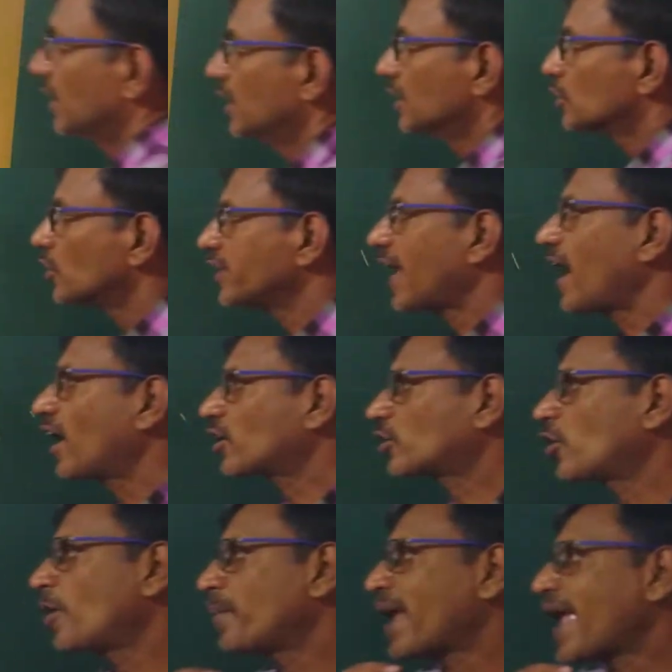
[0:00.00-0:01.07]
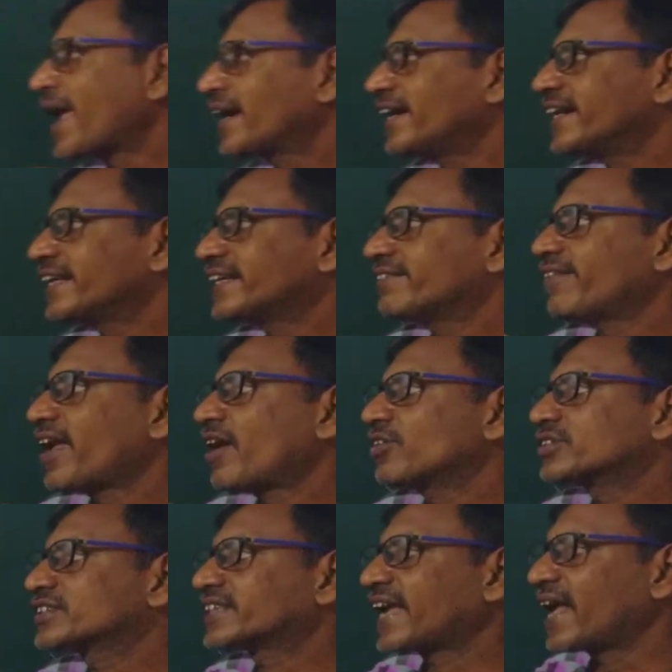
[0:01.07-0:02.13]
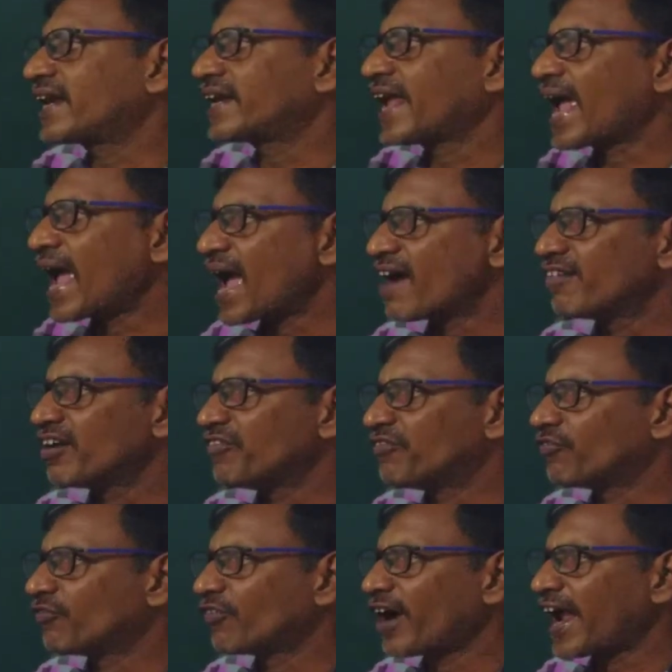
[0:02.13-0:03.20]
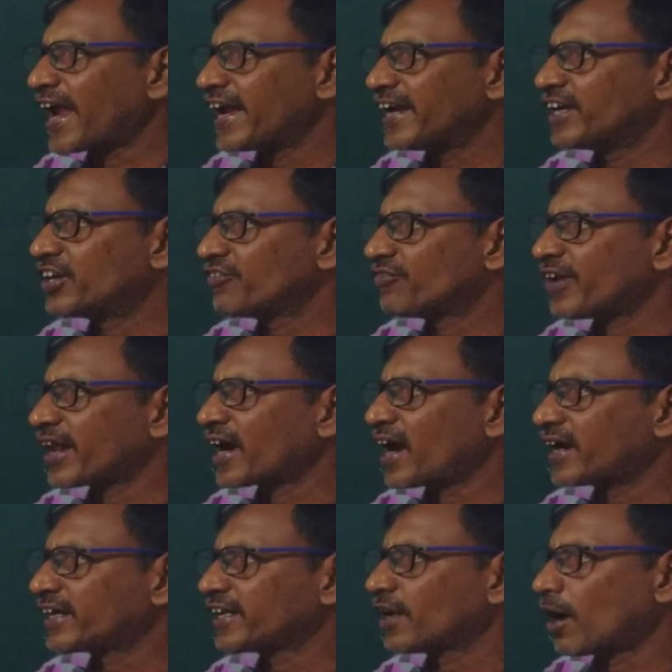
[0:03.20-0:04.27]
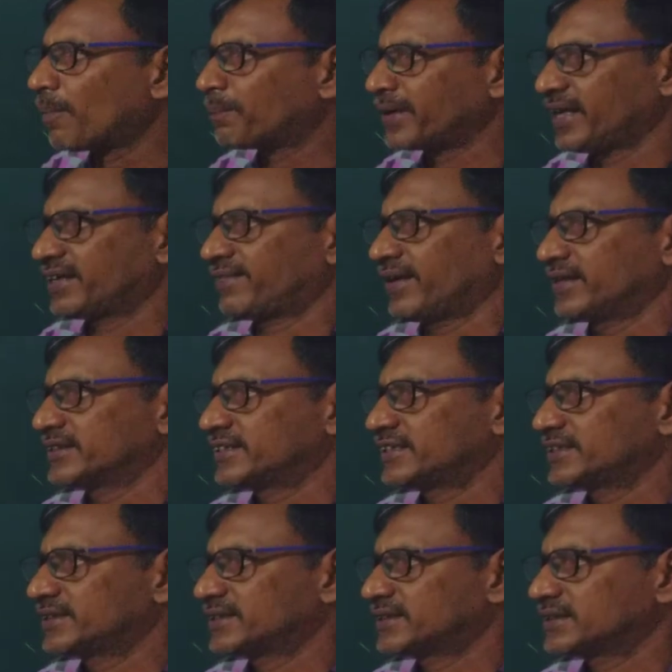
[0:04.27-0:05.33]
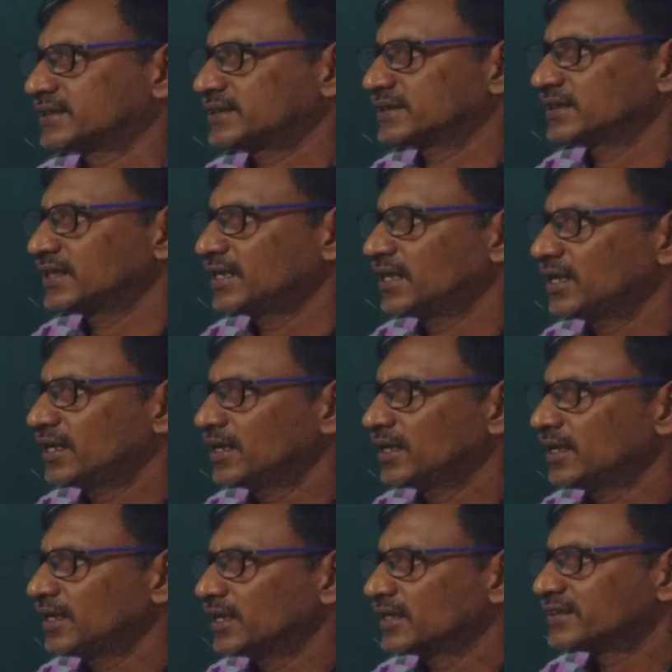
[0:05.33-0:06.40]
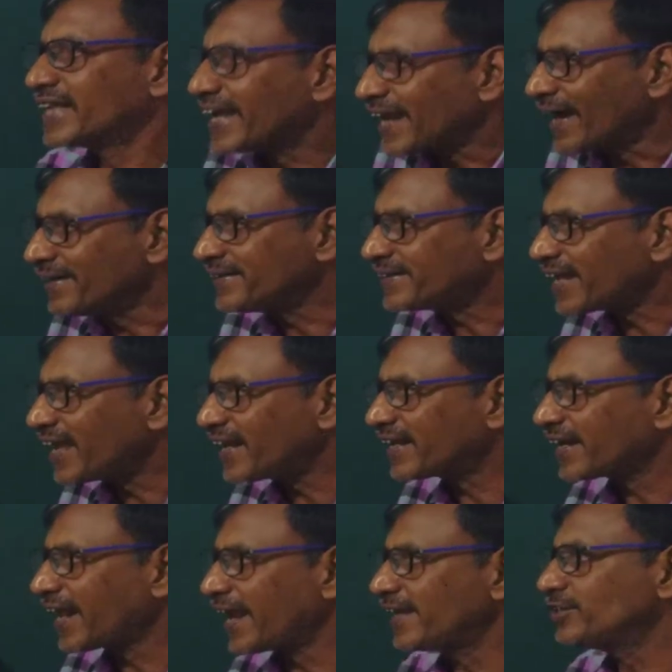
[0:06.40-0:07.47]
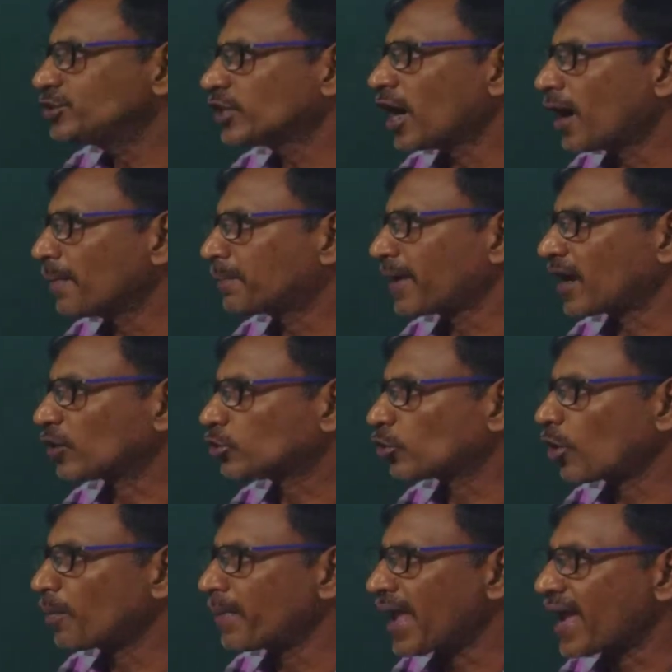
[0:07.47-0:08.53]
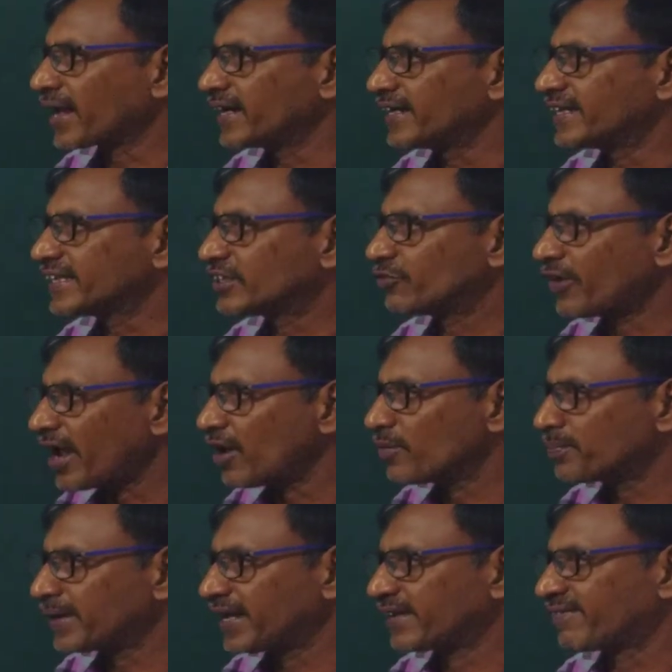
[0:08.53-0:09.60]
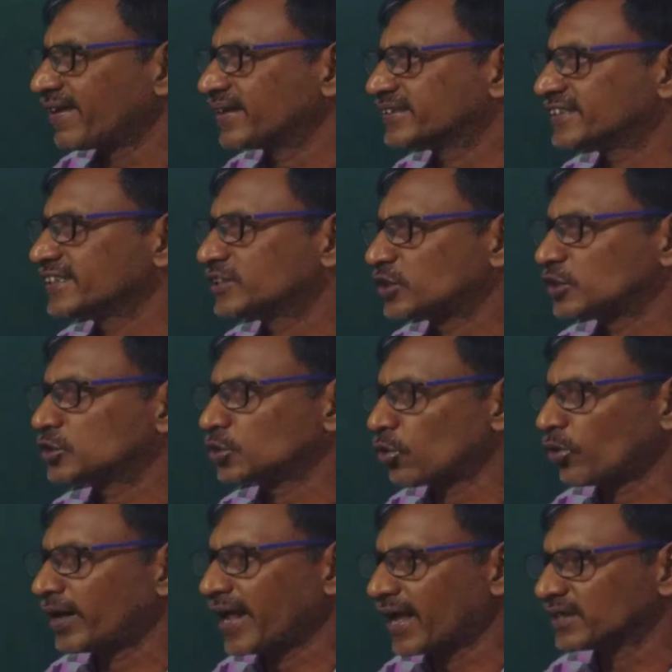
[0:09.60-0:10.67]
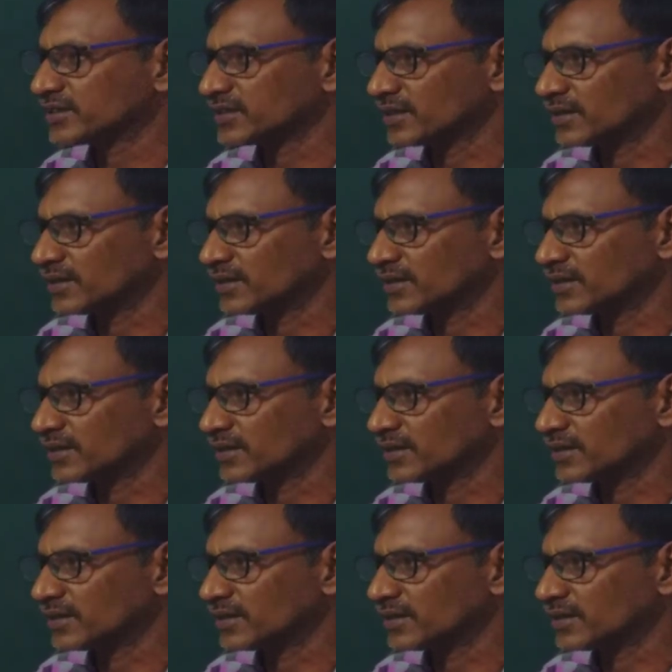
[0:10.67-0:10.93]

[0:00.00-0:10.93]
So electromagnetic waves can have a wide variety of frequencies. The entire range of electromagnetic wave frequencies is known as